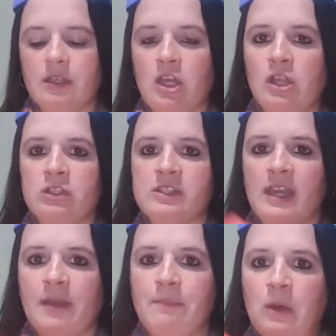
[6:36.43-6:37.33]
It looks like
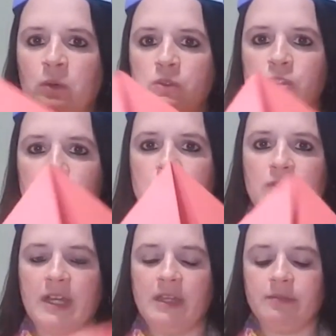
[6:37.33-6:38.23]
a boat,
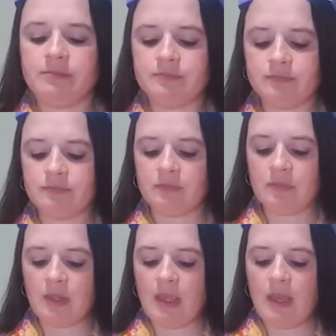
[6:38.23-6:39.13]
right?
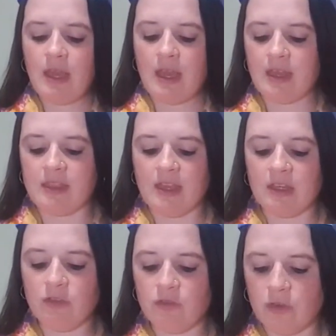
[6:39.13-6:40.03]
And then
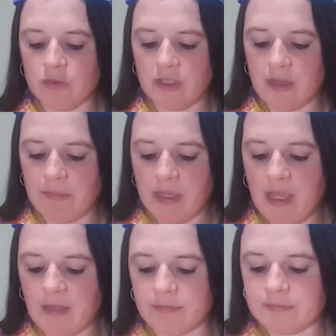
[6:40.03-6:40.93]
you fold it up
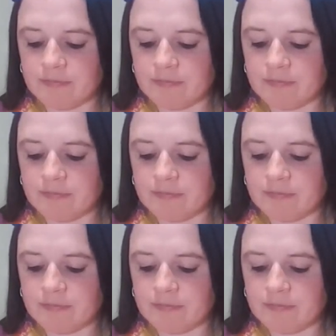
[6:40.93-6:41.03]
again,